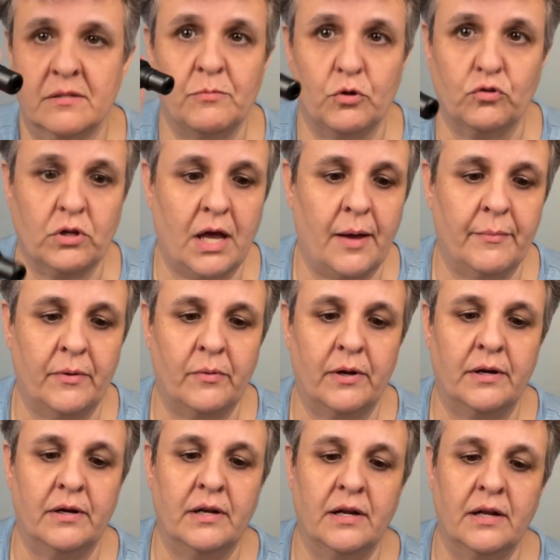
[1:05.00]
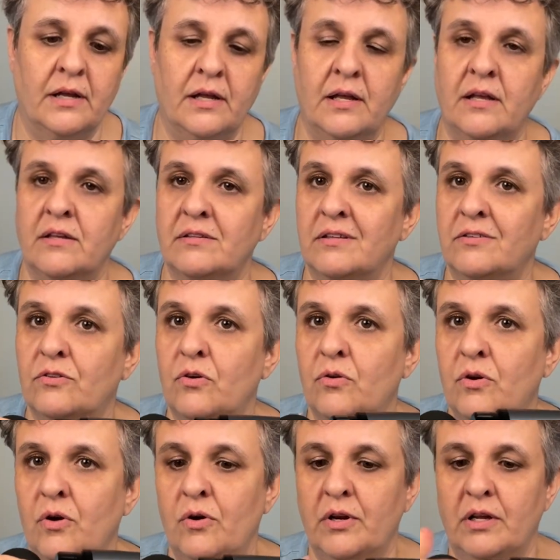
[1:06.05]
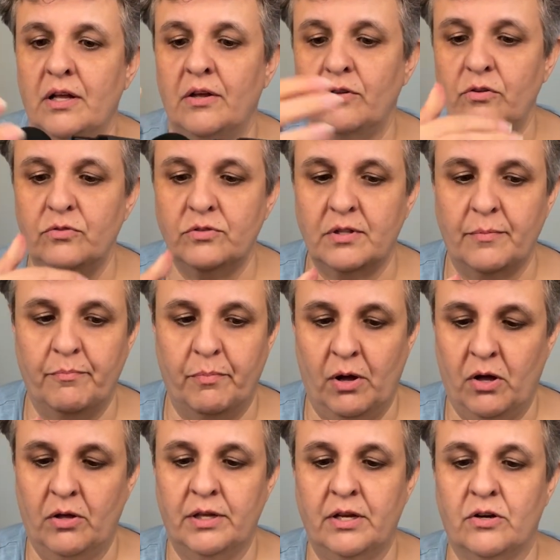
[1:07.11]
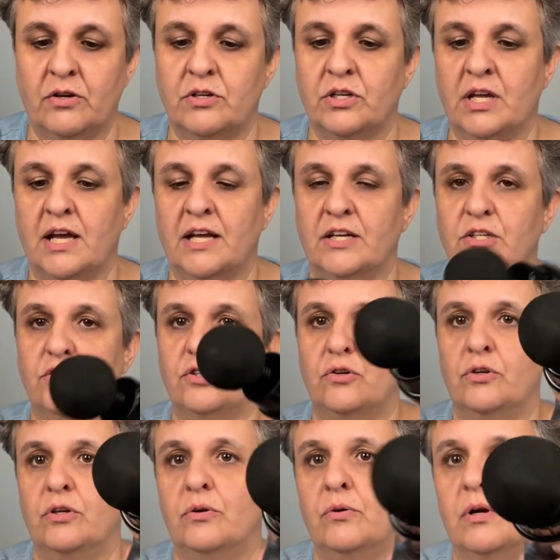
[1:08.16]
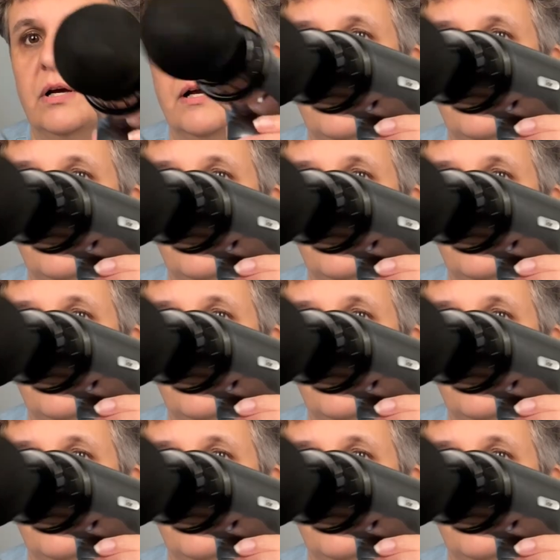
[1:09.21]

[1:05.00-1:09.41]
the most common one. So let's go, I'll use the ball here to kind of show you